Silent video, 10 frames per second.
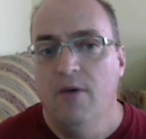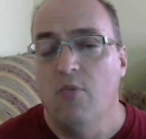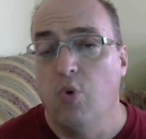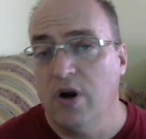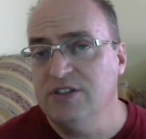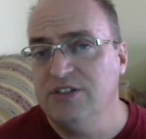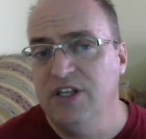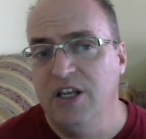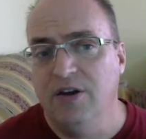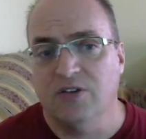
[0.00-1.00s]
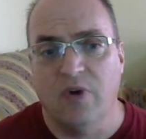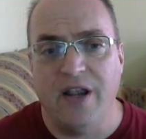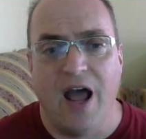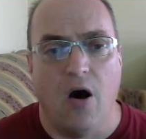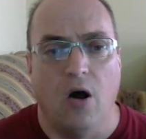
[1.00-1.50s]
We're going to see, because right
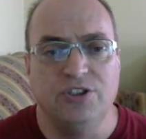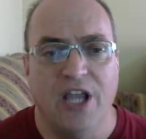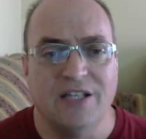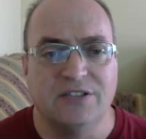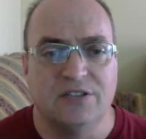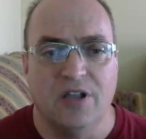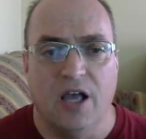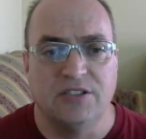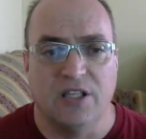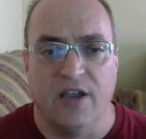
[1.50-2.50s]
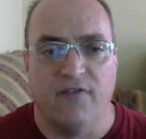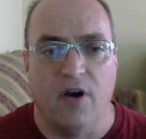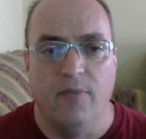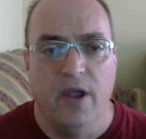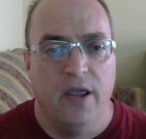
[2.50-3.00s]
now all she has uh, select
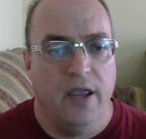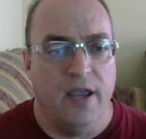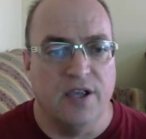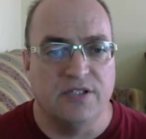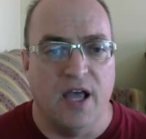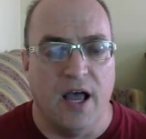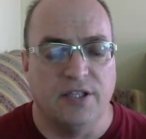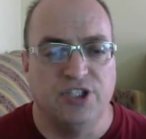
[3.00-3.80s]
from is uh,